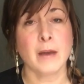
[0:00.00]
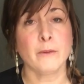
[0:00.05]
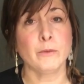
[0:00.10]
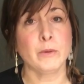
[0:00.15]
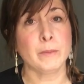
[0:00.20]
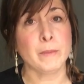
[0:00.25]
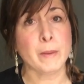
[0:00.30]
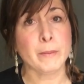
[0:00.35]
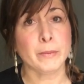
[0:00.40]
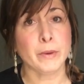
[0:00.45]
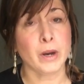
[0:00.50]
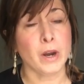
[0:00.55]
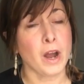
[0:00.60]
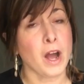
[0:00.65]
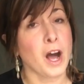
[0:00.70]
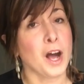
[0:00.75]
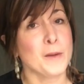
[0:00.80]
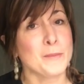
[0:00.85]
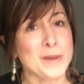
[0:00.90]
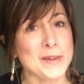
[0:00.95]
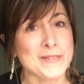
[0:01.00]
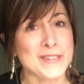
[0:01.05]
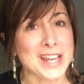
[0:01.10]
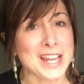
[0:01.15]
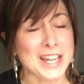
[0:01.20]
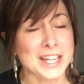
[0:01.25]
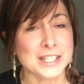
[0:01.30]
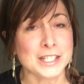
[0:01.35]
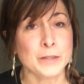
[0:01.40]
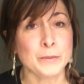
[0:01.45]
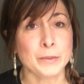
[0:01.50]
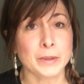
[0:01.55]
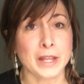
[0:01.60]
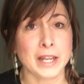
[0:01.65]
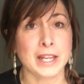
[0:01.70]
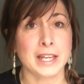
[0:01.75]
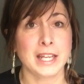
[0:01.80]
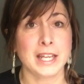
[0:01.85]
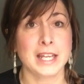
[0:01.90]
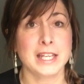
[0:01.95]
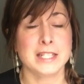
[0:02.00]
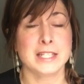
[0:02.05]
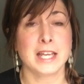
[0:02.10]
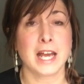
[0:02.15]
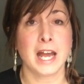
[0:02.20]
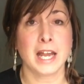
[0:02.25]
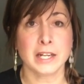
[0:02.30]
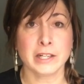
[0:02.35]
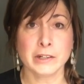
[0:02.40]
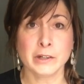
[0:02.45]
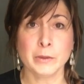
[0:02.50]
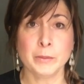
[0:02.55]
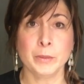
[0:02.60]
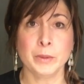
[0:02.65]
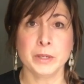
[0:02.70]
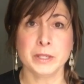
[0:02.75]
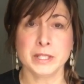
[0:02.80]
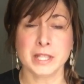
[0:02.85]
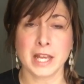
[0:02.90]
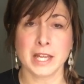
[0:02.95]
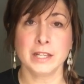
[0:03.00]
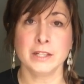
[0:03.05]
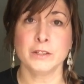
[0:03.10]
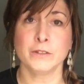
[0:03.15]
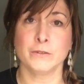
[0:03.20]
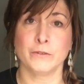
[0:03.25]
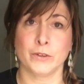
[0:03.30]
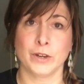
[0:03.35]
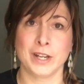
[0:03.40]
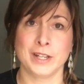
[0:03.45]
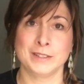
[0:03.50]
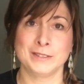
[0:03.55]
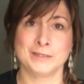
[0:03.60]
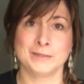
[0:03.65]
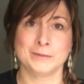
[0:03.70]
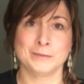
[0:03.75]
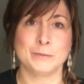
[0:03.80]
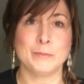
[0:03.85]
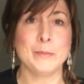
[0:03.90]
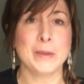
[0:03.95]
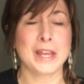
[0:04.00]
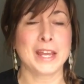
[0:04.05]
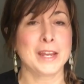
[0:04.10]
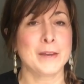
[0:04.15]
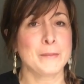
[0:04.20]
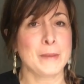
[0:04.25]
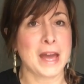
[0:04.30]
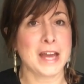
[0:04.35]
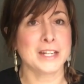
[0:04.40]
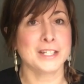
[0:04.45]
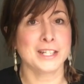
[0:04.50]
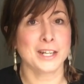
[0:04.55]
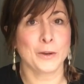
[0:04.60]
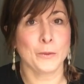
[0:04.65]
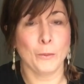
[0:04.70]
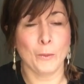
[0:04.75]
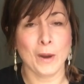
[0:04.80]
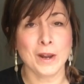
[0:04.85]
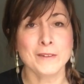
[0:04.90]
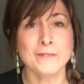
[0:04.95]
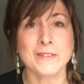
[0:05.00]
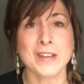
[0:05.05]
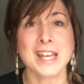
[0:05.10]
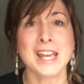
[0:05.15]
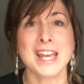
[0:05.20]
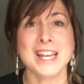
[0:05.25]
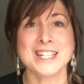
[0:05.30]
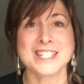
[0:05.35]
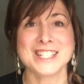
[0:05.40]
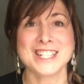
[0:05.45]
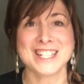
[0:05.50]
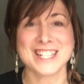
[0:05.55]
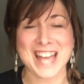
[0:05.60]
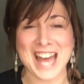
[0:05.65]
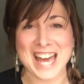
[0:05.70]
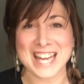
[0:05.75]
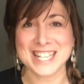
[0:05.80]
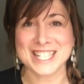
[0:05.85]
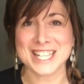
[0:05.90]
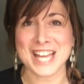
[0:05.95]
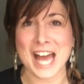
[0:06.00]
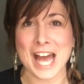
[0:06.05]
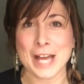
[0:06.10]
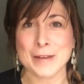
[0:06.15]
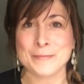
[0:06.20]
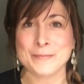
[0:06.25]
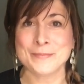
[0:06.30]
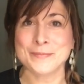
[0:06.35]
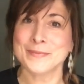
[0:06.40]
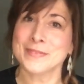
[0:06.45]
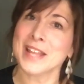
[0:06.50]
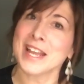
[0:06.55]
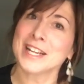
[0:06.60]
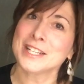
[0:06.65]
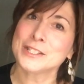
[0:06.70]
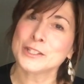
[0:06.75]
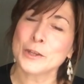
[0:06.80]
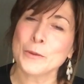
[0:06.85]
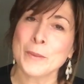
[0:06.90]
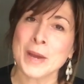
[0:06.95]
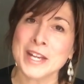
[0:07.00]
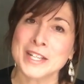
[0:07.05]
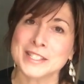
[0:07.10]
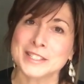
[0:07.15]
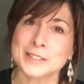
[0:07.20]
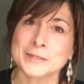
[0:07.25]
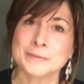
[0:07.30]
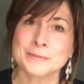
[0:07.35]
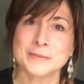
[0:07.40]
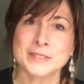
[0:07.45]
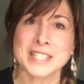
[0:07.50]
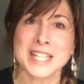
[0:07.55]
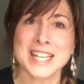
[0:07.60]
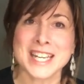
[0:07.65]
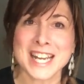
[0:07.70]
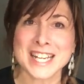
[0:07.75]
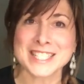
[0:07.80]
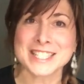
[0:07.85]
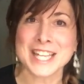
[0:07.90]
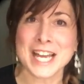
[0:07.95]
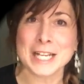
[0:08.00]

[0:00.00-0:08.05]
Remember, all my vacation planning is 100% free. Making magic one vacation at a time. Thanks so much. See you next